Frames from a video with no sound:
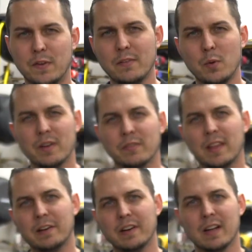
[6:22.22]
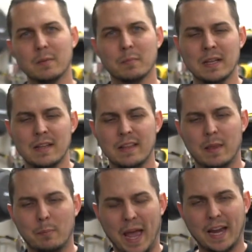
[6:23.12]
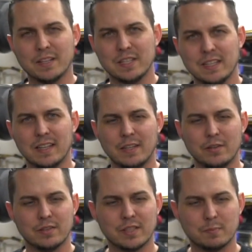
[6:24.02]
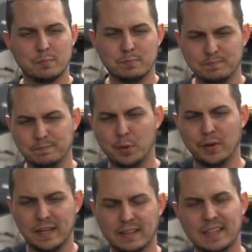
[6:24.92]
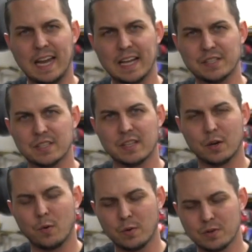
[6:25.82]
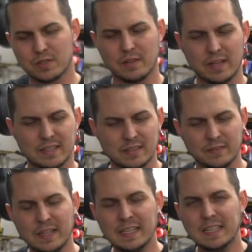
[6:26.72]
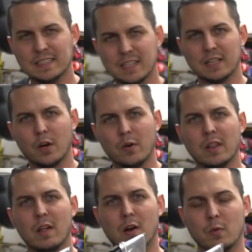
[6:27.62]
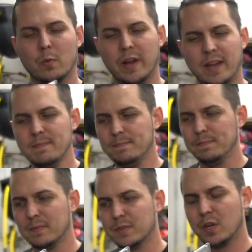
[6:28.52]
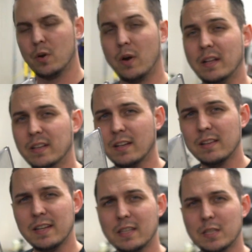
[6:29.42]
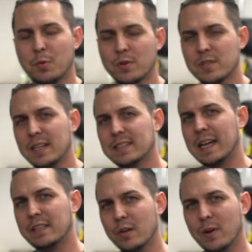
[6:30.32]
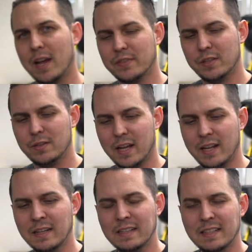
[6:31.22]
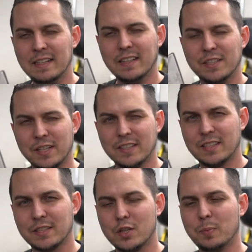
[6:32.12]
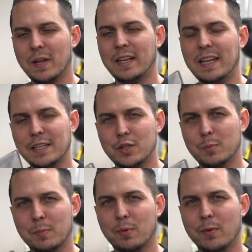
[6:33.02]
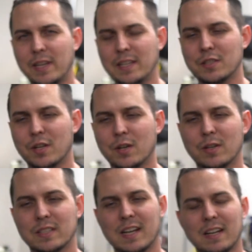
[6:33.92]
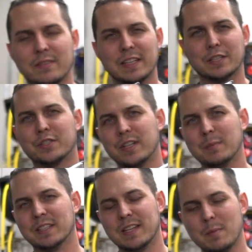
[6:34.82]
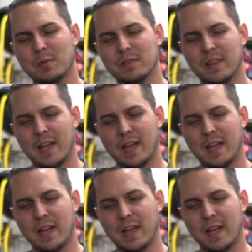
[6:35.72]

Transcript: if you have a way of layering up the packaging that you're just putting at the edges of the corners and all that stuff, it's gonna go a long way. So luckily on these Porsche lights, I don't have to do that. The Genesis Coupe light is super pointy, so it's kind of an extreme example of